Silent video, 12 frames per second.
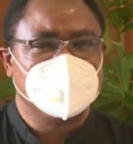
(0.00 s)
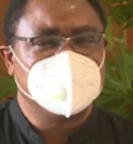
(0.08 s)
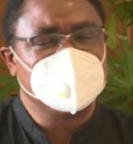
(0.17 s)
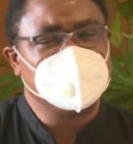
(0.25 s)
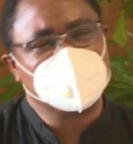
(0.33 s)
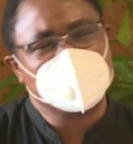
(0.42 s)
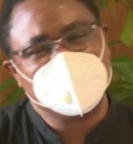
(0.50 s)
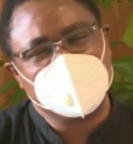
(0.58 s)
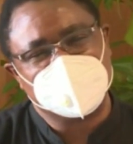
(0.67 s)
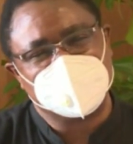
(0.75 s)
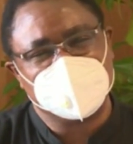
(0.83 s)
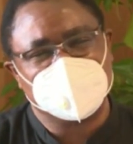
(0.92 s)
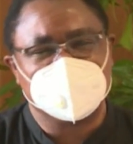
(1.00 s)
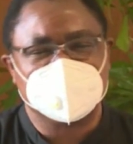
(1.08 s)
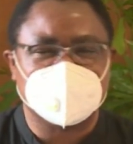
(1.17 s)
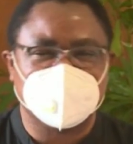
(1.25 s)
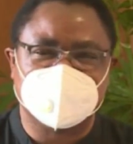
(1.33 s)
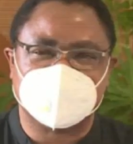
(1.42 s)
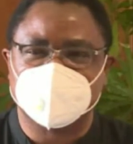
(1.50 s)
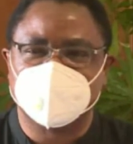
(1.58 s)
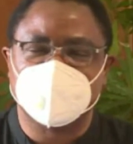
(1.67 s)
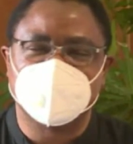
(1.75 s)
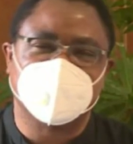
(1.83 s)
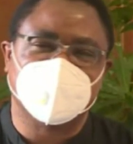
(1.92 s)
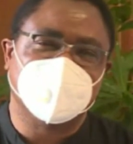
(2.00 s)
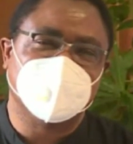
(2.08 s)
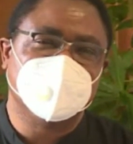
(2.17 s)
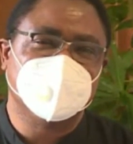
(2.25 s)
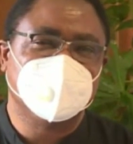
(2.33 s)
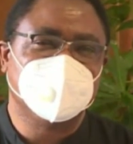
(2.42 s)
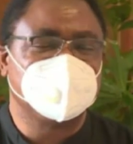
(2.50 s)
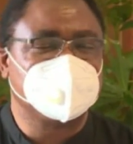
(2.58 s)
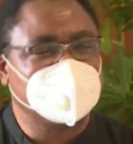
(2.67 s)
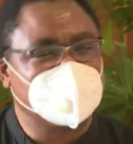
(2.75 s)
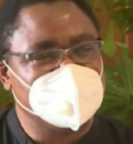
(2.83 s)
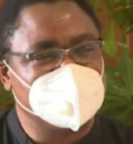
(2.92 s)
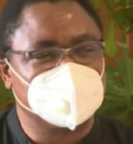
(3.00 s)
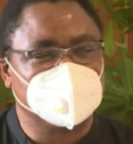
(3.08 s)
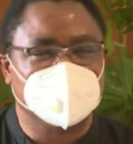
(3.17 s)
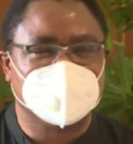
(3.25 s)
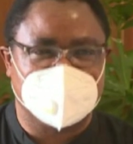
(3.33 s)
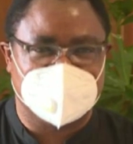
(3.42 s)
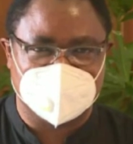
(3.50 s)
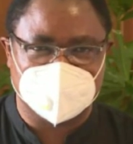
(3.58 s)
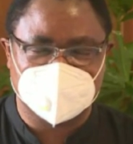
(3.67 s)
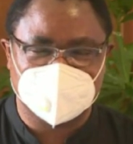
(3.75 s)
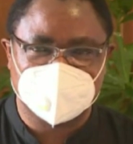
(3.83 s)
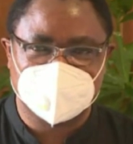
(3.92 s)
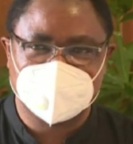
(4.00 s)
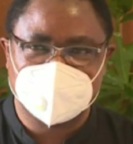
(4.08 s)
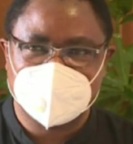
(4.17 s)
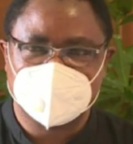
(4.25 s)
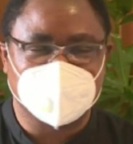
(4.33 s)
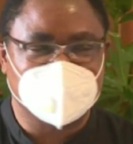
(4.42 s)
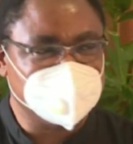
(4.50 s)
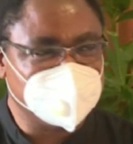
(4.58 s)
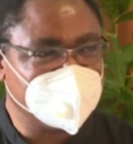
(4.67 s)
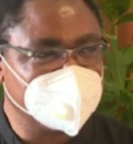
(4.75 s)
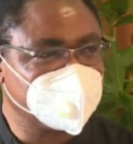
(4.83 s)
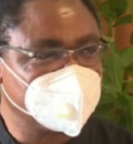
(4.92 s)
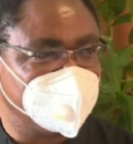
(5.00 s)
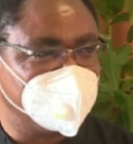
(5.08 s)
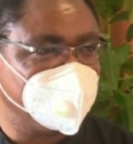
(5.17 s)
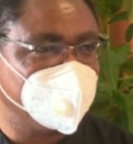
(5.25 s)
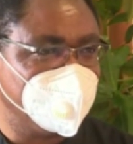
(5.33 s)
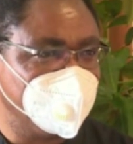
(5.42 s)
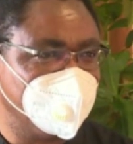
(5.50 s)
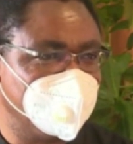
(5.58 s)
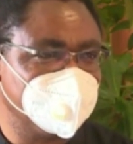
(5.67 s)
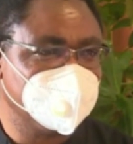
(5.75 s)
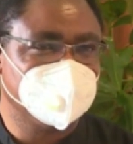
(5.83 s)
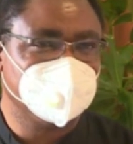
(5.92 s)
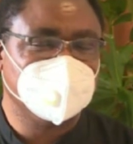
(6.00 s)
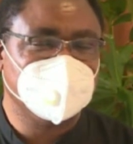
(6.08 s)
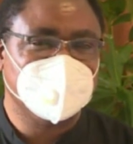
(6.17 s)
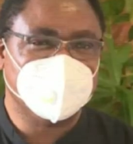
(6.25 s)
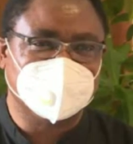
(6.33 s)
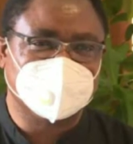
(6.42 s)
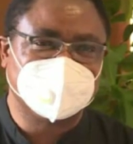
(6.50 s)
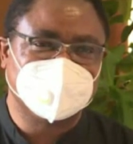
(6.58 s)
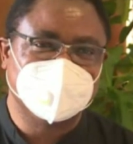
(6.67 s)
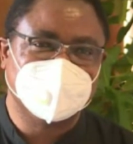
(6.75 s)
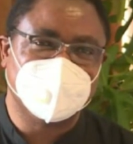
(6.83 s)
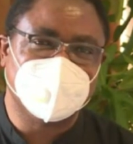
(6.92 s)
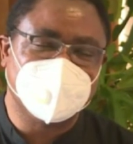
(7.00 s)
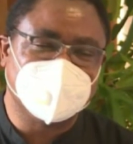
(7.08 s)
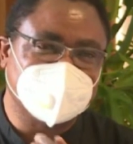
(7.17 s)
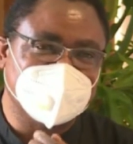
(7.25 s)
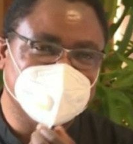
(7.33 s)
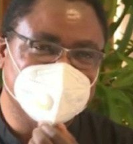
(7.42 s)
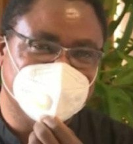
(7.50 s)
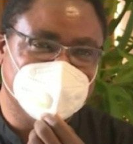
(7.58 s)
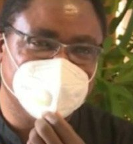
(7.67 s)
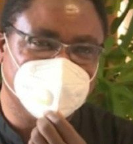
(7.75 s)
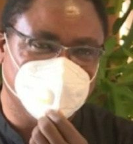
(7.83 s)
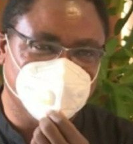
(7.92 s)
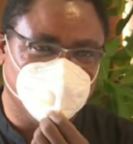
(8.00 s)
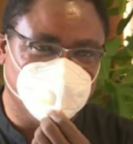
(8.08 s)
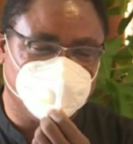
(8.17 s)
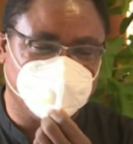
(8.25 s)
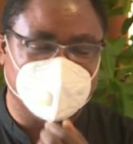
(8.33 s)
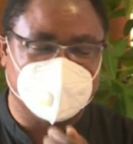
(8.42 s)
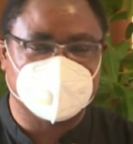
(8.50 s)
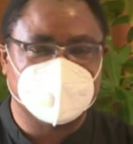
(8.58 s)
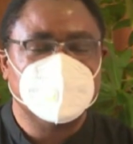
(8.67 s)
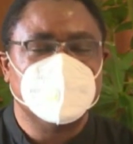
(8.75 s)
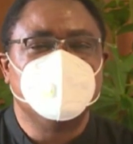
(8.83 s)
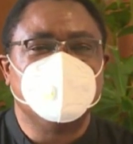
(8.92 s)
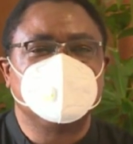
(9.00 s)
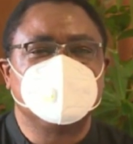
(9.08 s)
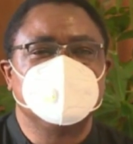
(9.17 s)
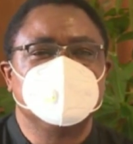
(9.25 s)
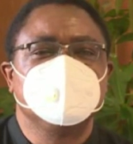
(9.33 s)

There could be a few conservative people who take a little time to adjust to the new normal, but over time, everybody will be fine. But